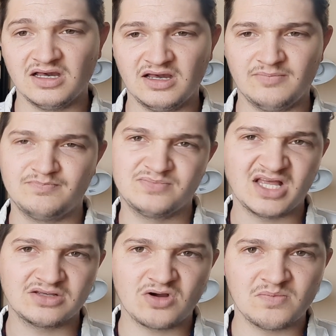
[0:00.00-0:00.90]

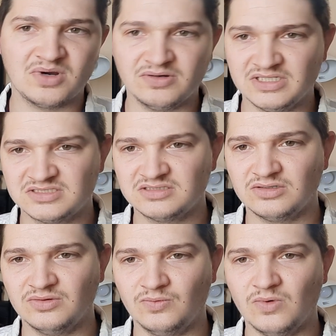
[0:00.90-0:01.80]
That combo is
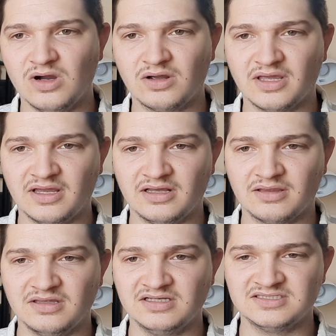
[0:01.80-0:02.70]
still working
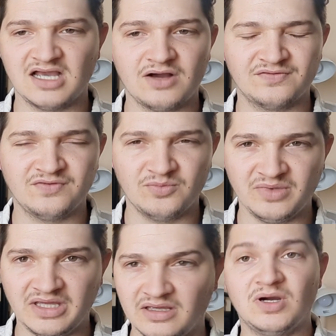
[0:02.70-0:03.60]
things out for
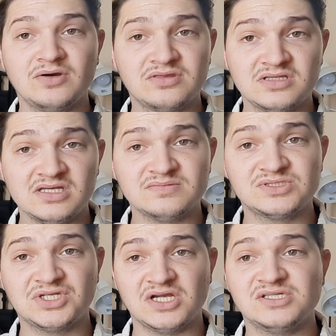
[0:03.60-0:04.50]
me. Both
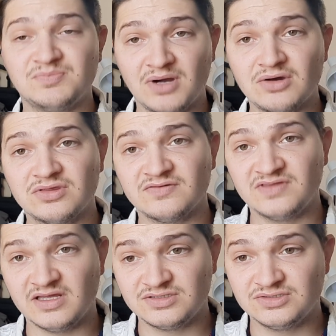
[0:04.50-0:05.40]
teams change both of
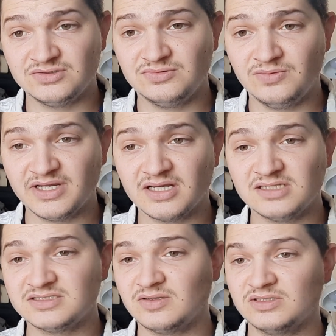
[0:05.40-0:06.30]
their two
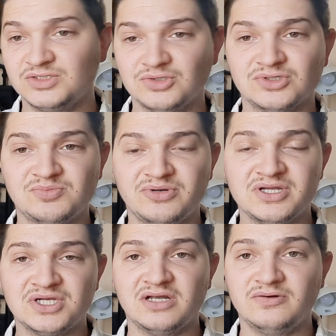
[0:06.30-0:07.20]
wingers. George
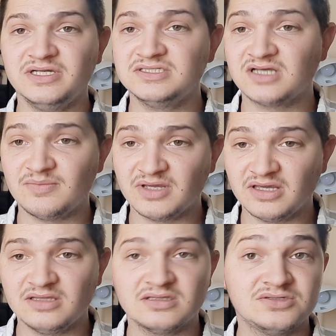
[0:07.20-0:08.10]
Bridge and Reese coming
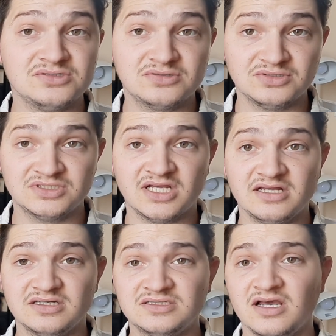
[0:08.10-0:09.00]
in, the two
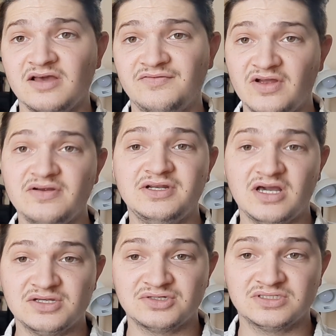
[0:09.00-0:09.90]
Crusaders. Very
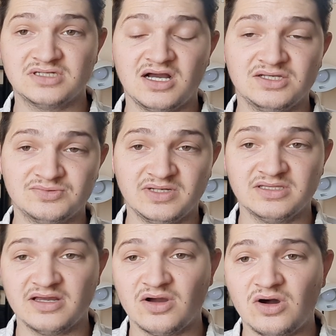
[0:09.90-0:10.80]
dangerous guys when
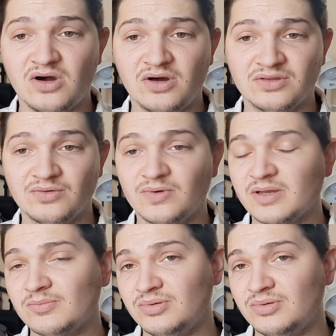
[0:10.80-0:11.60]
they are on the wing.